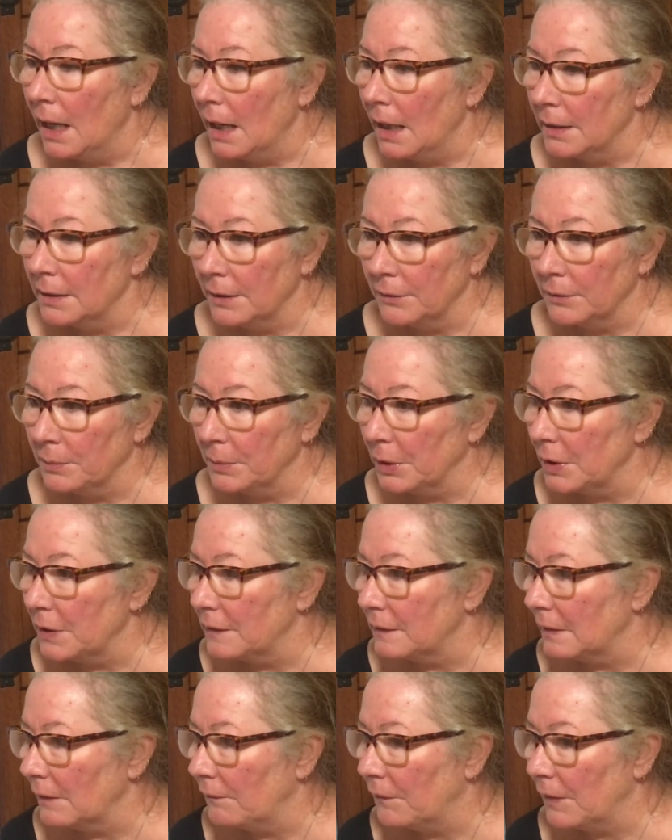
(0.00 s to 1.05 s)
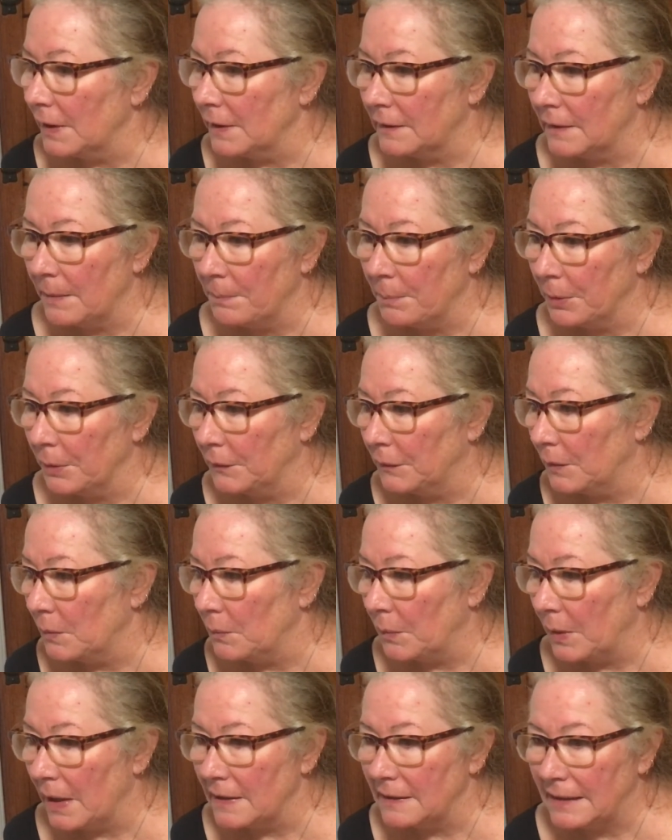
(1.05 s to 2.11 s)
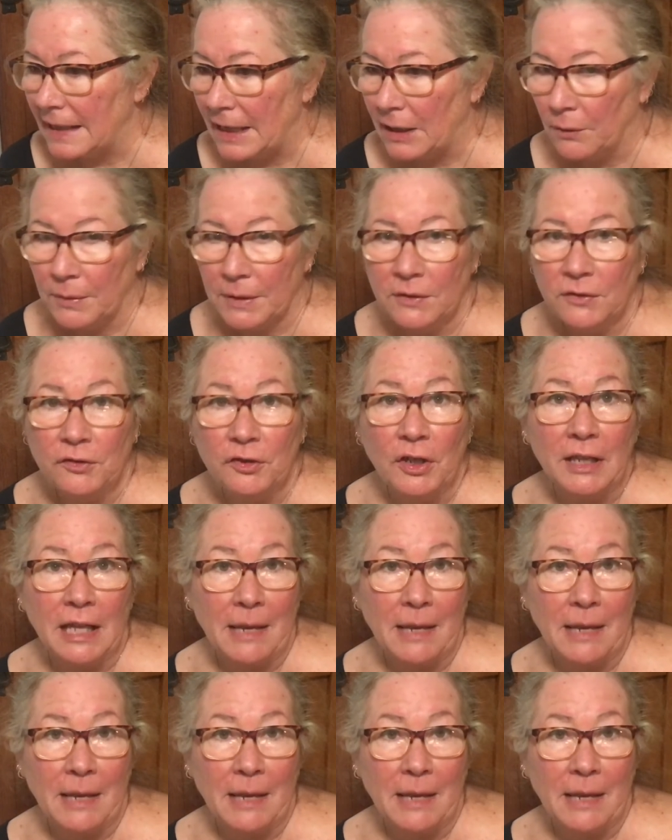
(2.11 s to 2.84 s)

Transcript: In other words, if the person was a Christian,